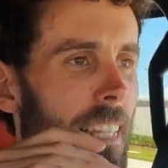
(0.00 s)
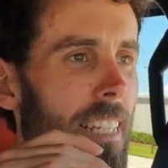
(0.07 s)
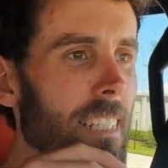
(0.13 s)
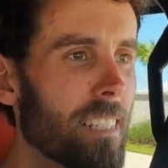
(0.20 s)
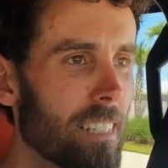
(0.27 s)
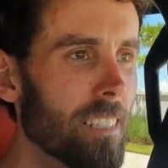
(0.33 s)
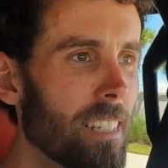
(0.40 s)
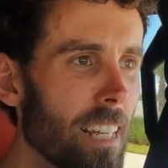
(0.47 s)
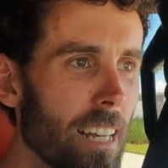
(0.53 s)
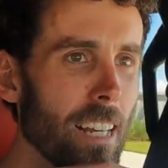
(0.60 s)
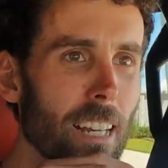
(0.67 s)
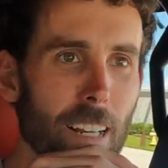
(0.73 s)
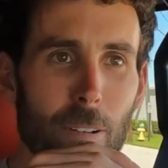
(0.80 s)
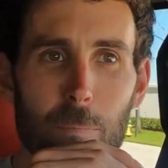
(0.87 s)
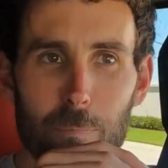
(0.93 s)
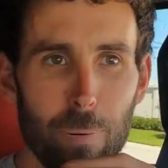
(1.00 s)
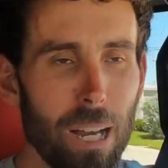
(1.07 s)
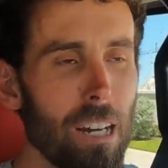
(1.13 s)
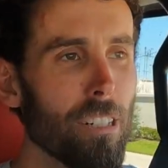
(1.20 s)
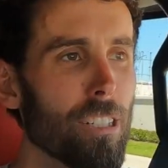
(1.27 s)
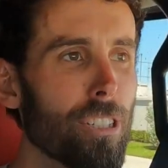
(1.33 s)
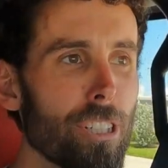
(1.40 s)
This is a,
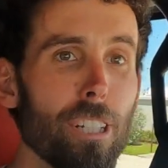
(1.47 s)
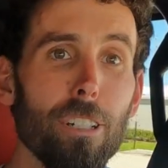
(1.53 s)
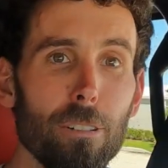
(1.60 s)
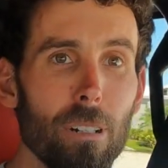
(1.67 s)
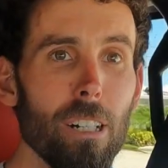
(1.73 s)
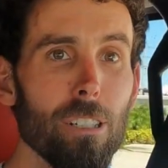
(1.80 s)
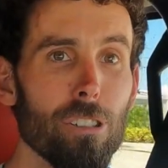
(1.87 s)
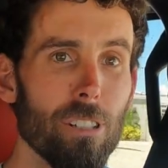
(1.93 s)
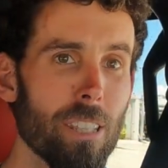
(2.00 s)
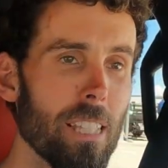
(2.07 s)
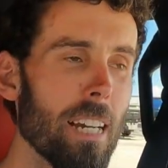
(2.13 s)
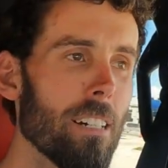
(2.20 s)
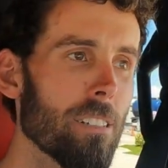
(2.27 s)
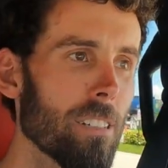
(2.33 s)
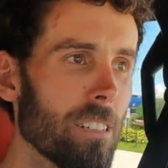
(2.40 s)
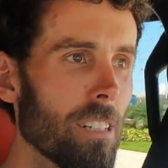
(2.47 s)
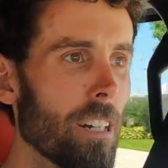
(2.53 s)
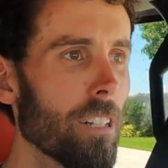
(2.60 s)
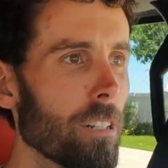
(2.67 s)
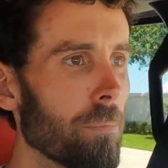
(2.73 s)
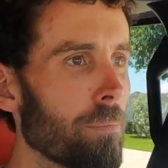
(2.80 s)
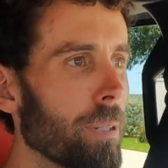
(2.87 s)
about a two hundred thousand
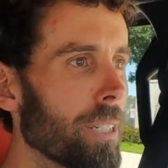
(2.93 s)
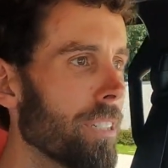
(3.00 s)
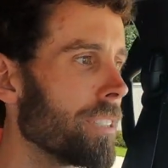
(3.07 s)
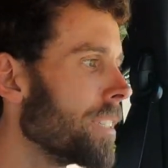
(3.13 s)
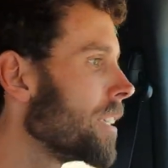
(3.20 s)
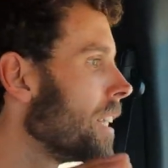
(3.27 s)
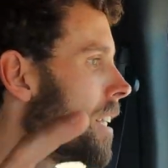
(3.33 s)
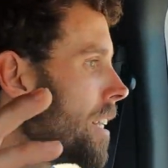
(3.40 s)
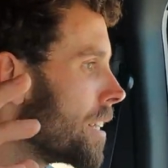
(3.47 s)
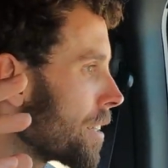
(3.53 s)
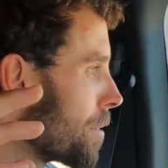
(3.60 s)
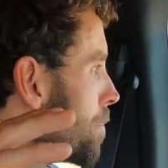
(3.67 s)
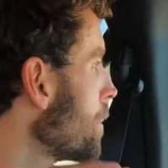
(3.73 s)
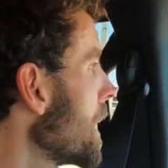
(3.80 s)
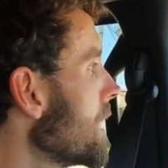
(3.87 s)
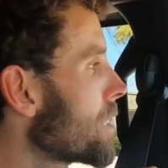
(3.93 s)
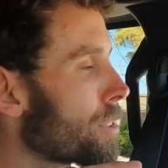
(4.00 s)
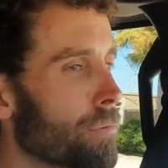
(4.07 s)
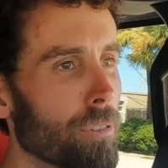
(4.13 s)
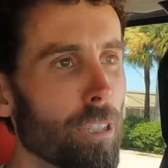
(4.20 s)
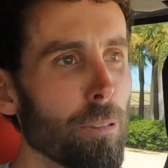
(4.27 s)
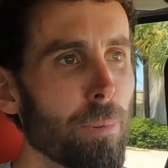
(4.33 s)
dollar build. The
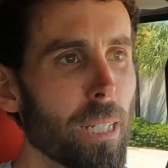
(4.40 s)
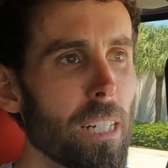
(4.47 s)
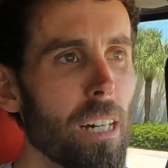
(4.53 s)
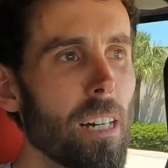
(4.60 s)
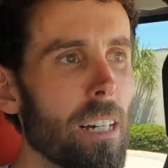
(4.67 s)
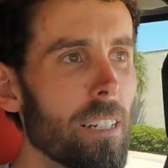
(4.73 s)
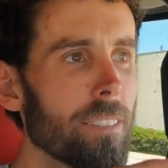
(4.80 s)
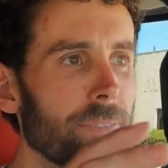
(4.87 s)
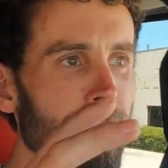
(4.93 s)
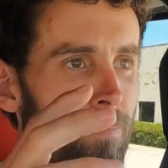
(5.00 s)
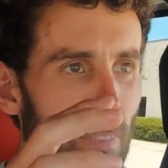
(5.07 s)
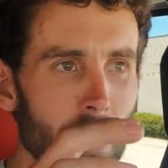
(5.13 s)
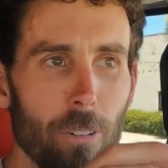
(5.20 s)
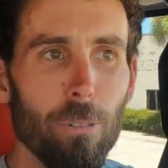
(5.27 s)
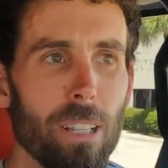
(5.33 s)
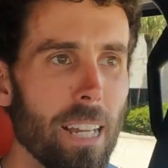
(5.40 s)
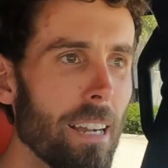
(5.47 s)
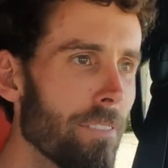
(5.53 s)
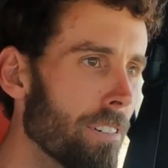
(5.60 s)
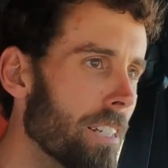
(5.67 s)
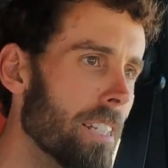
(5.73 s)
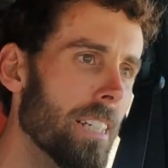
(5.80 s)
base Rubicon with
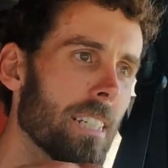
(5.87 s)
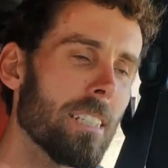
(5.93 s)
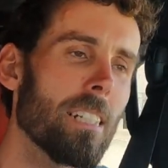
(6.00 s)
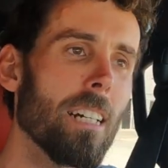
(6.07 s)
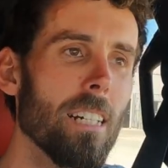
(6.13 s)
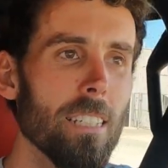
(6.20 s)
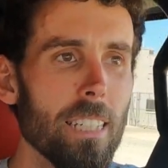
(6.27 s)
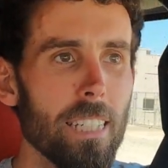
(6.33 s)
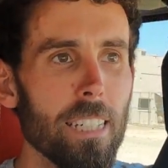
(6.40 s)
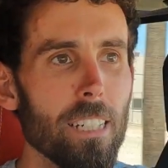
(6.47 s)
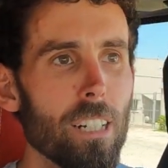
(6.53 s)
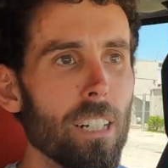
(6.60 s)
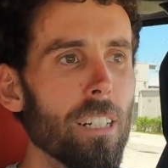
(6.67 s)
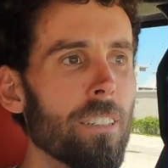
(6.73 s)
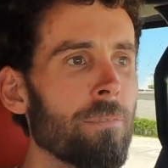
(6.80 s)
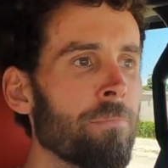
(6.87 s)
everything done here